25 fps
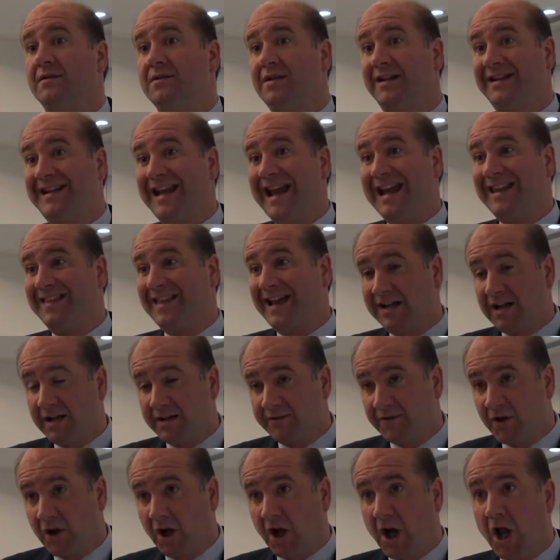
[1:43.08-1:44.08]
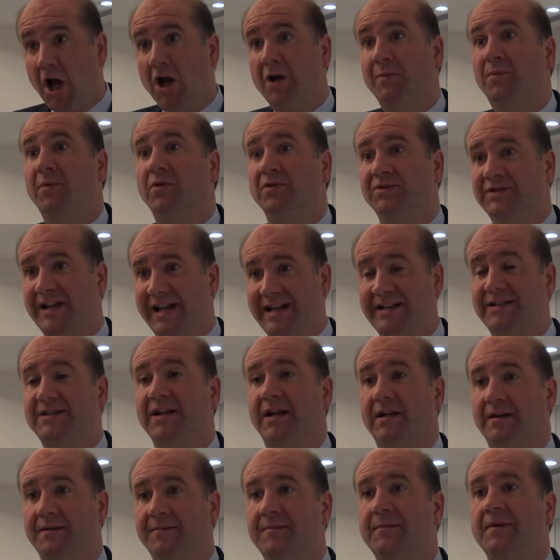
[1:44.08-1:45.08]
get that kind of global
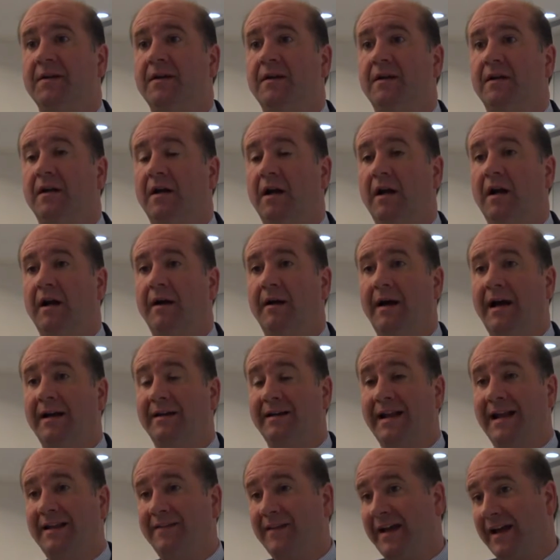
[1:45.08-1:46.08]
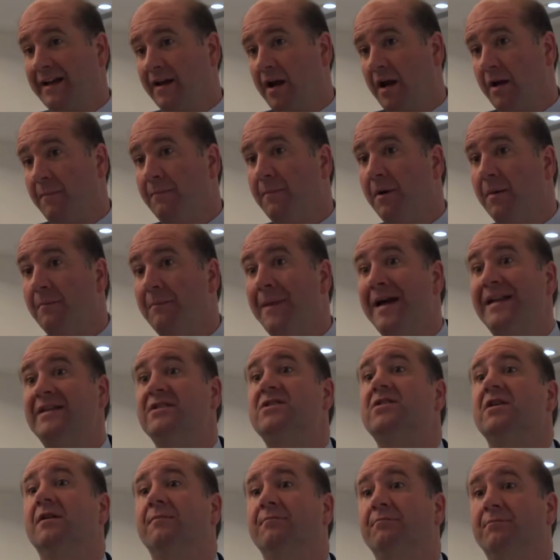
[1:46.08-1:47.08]
data and that
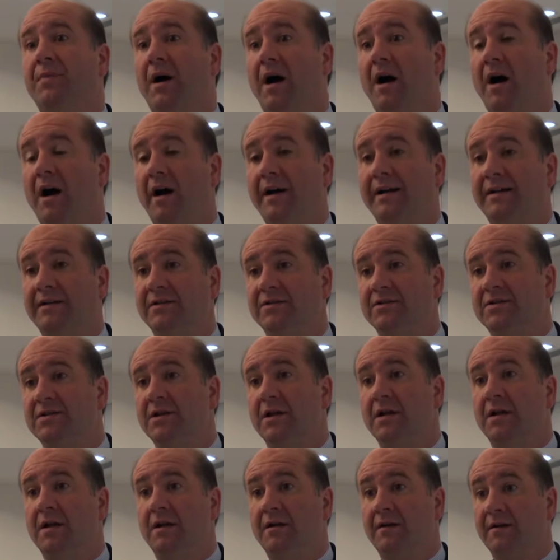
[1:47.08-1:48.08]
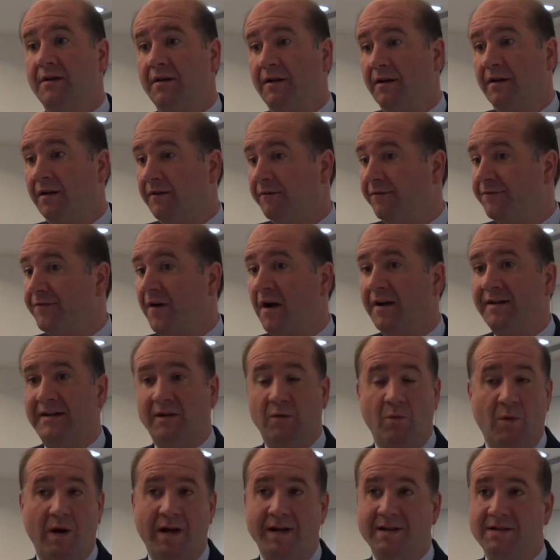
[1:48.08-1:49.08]
momentum behind
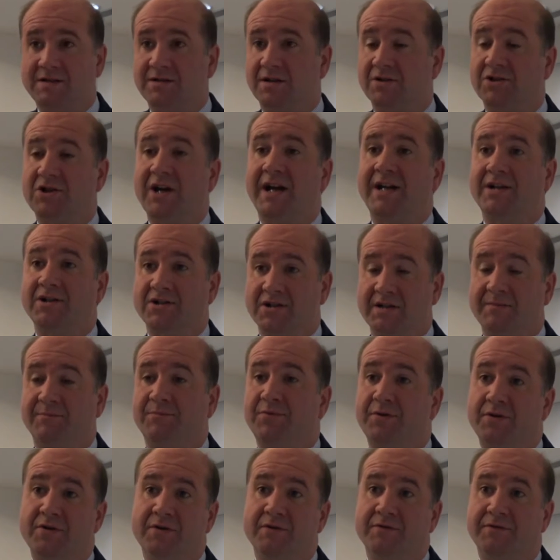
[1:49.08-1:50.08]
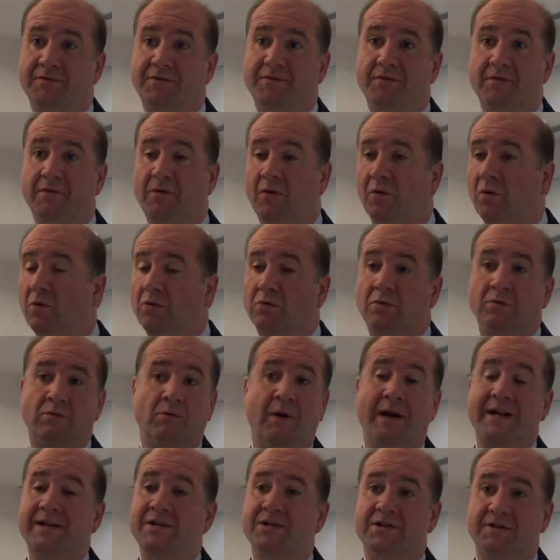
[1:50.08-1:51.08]
finding ways to change and improve all
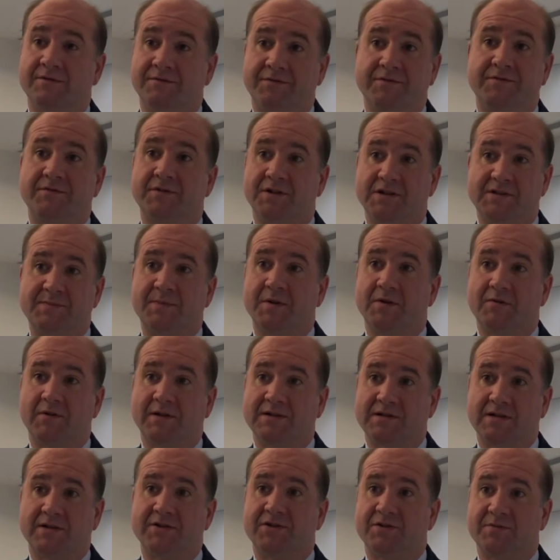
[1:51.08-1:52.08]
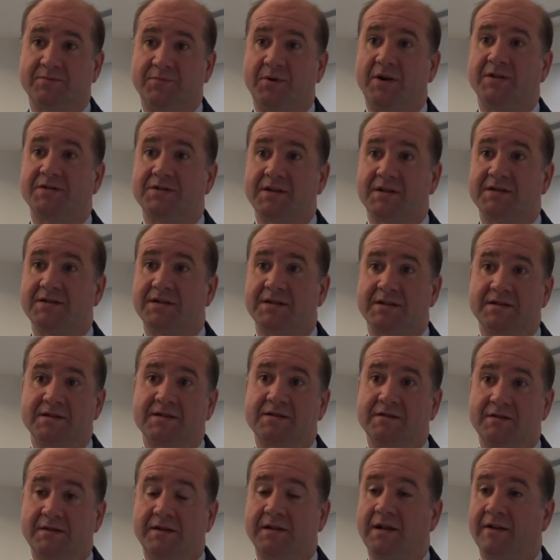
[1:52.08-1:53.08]
range of dispute resolution
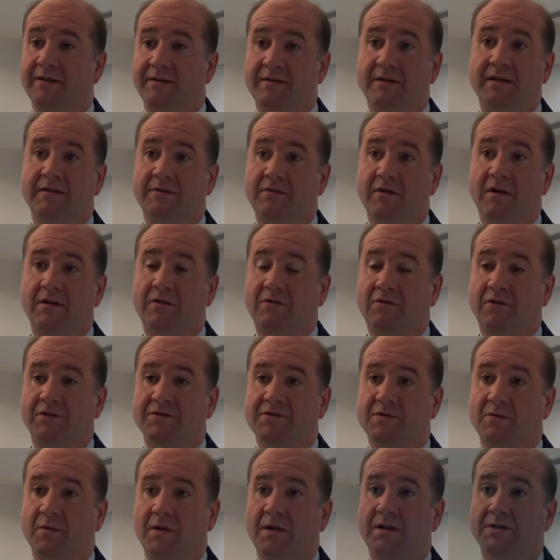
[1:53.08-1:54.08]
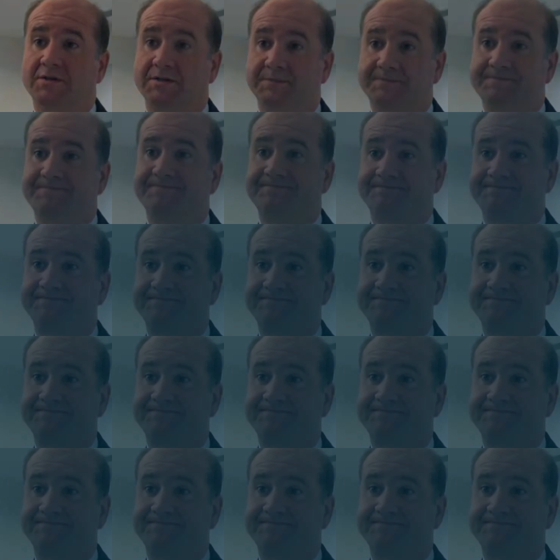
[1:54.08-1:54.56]
processes across the world.